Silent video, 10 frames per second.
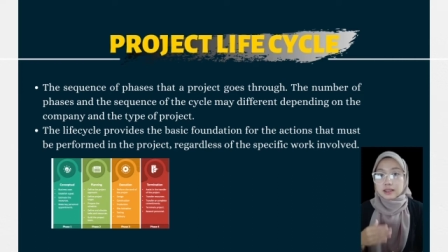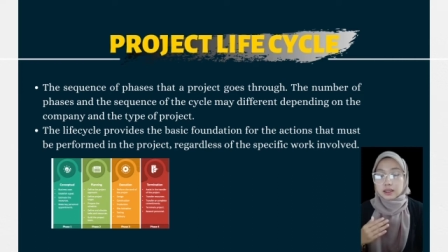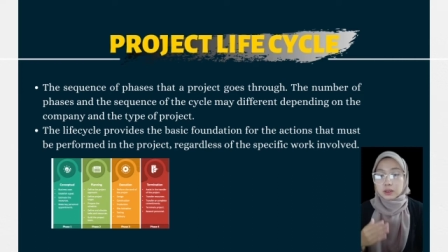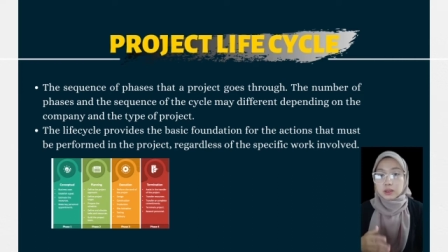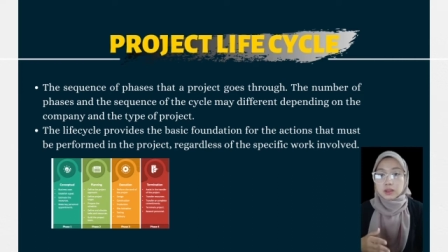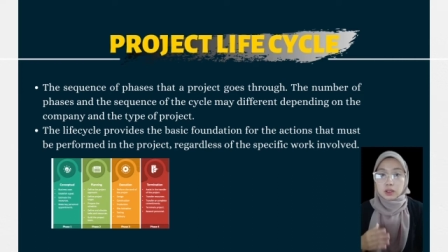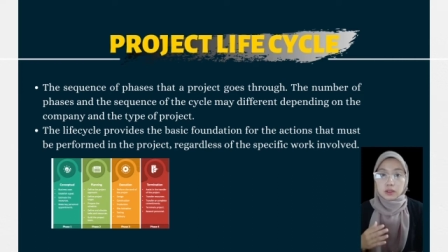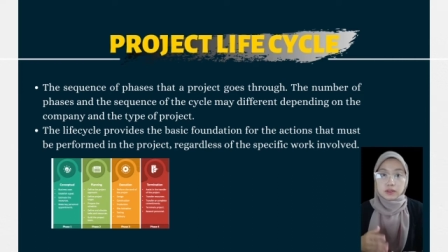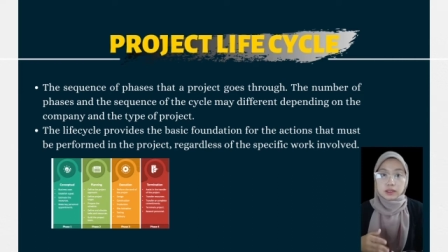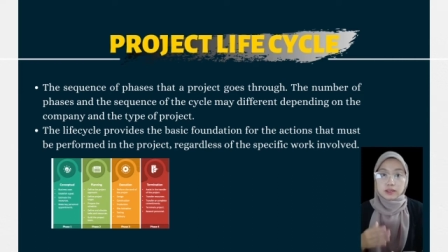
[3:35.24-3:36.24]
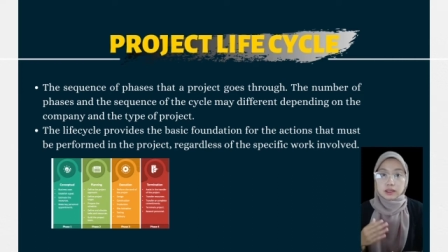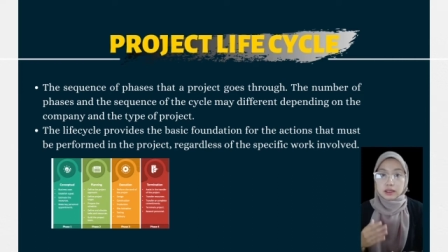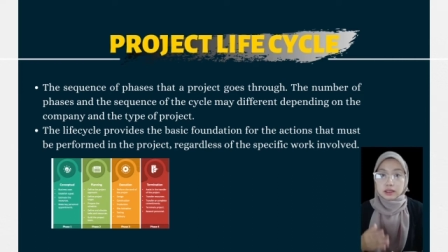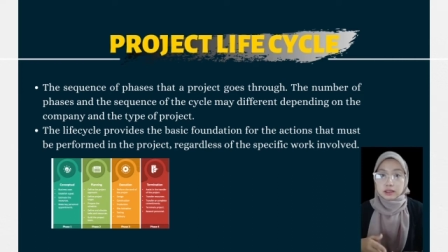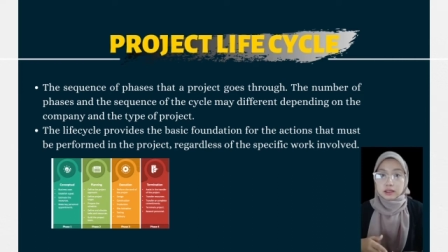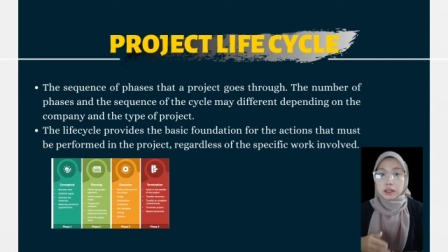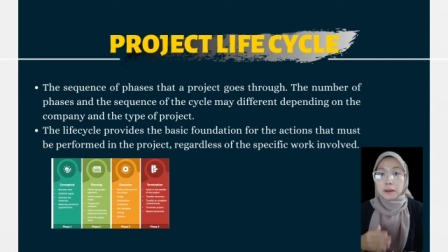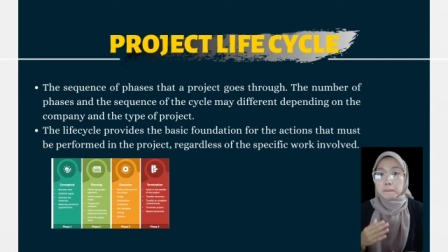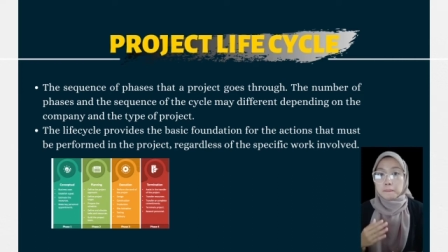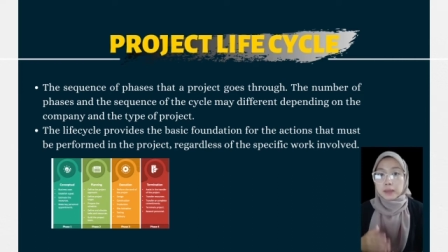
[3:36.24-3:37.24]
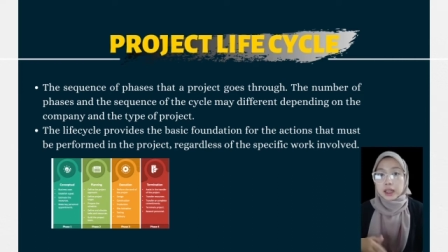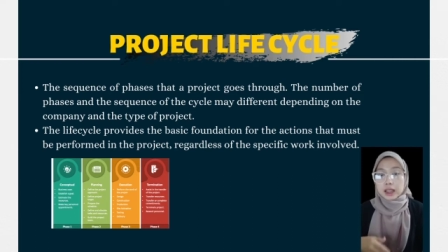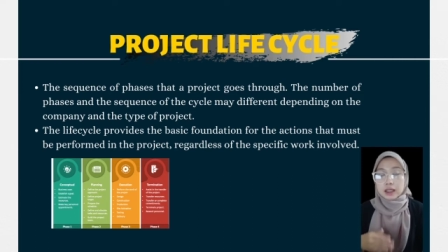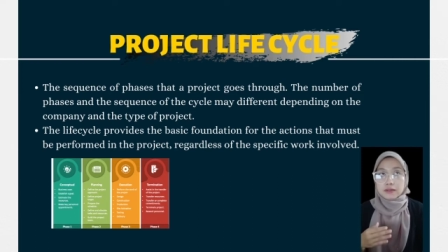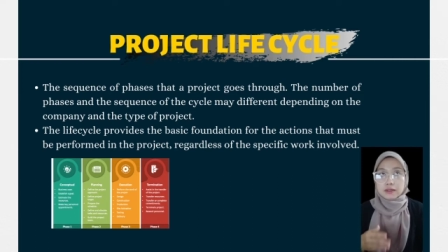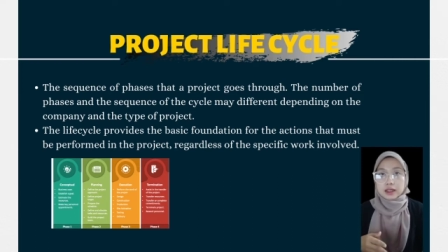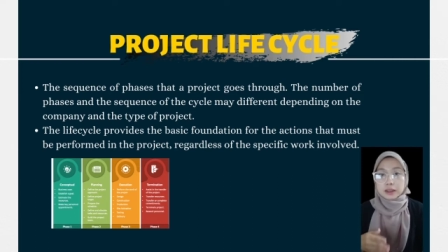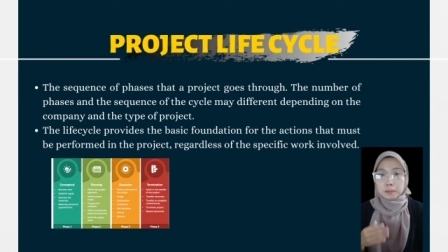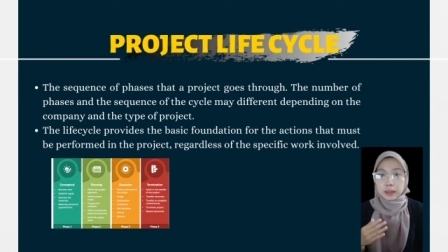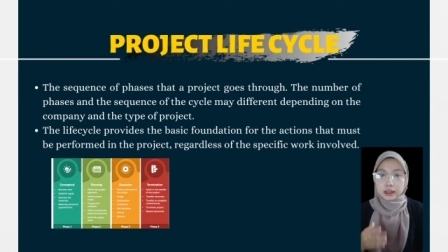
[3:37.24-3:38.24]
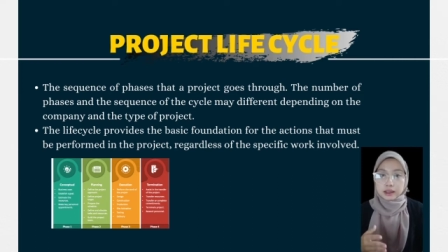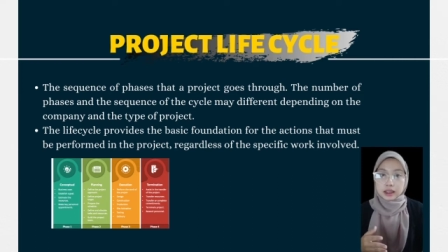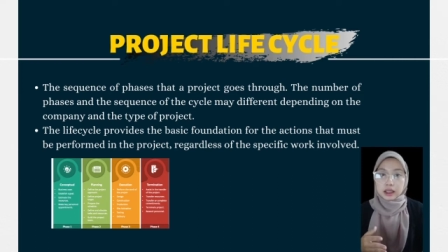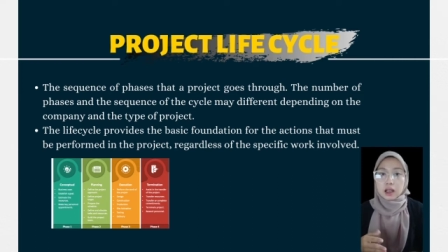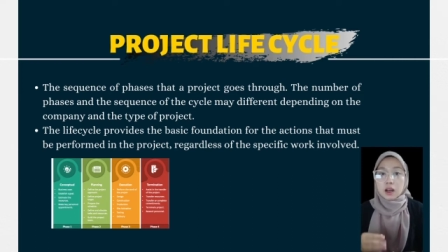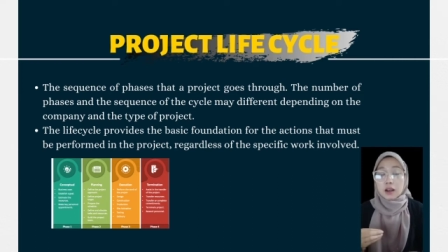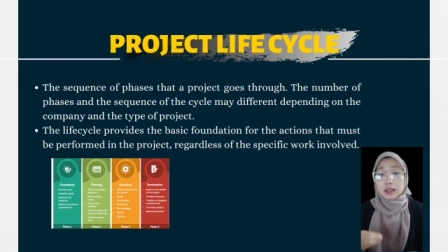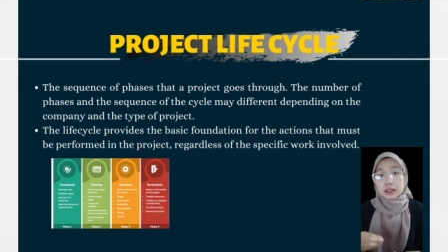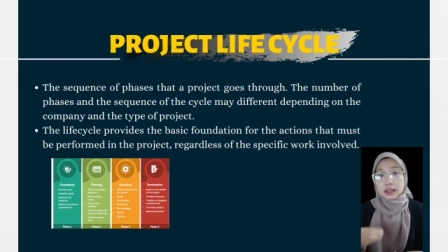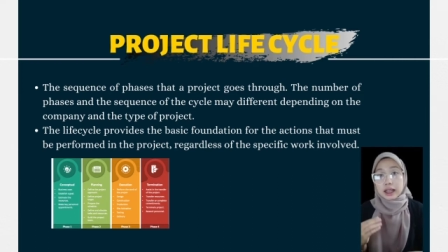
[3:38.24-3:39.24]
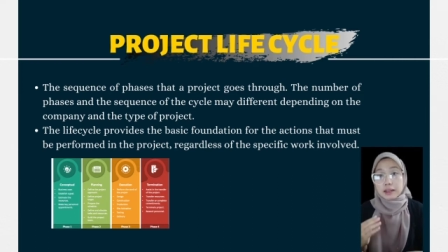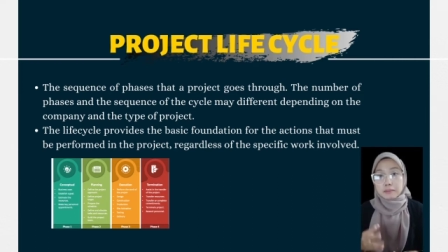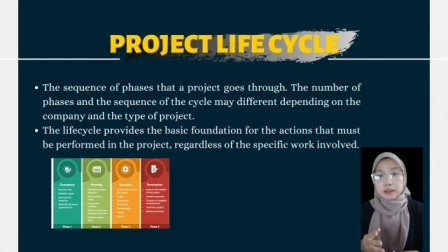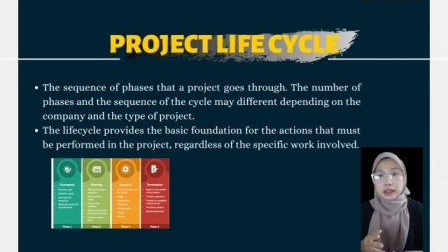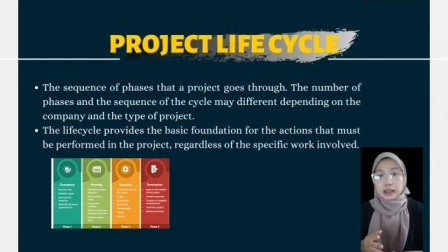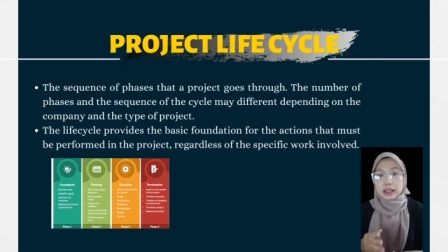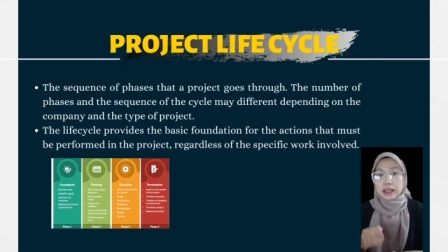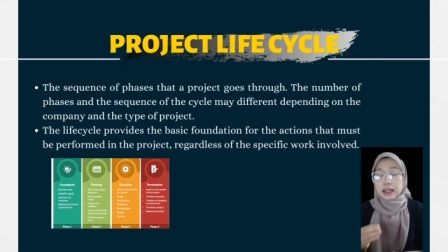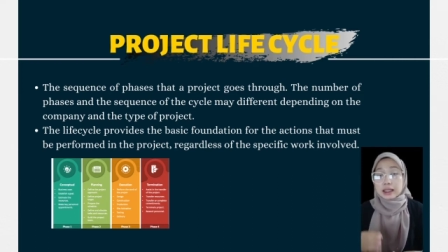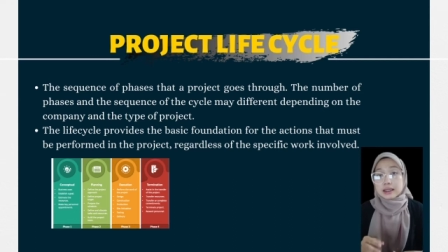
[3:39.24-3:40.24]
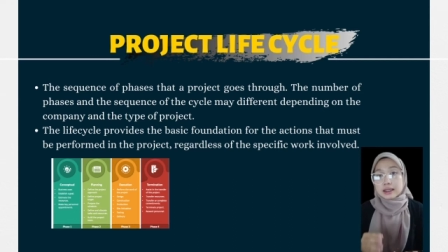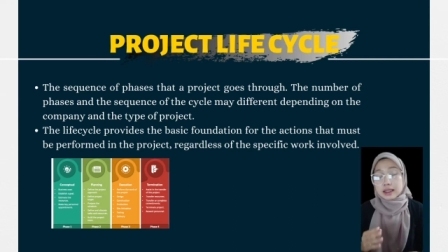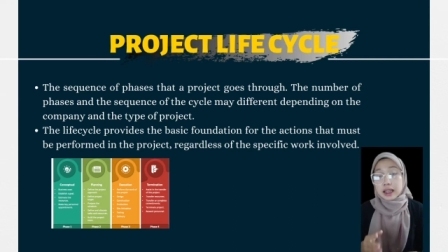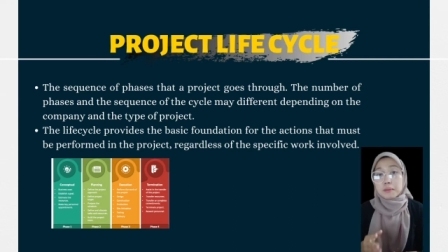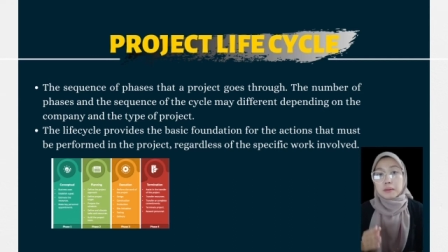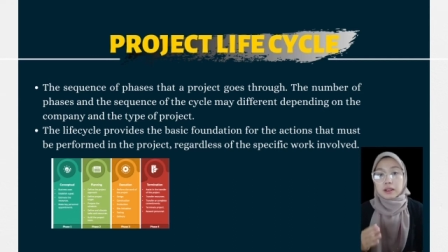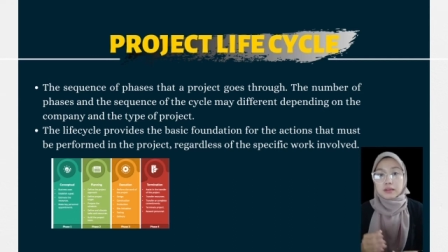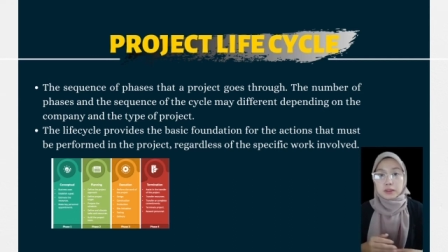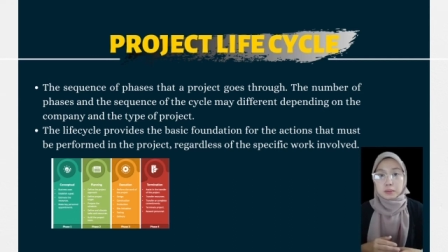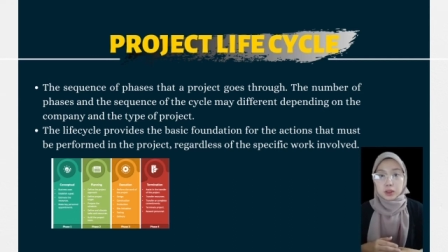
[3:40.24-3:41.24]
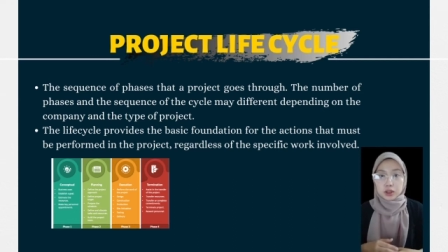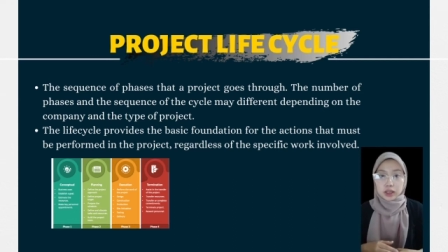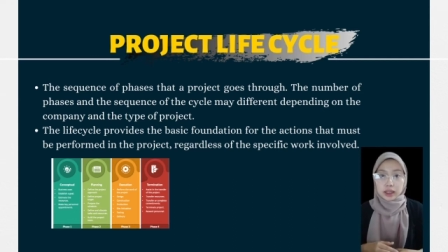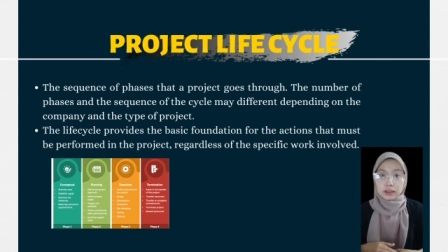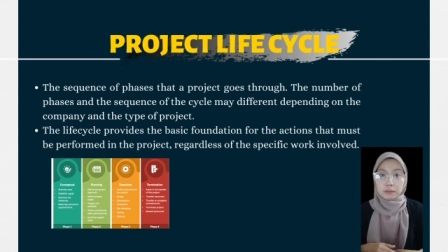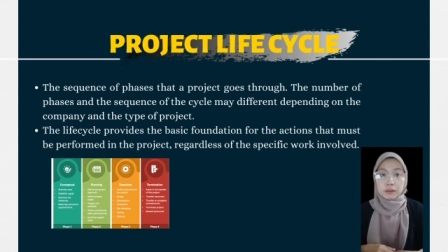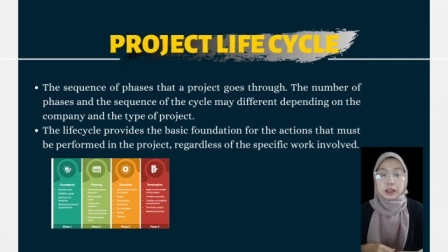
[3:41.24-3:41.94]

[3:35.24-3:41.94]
the sequence of the cycle may differ depending on the company and the type of the project.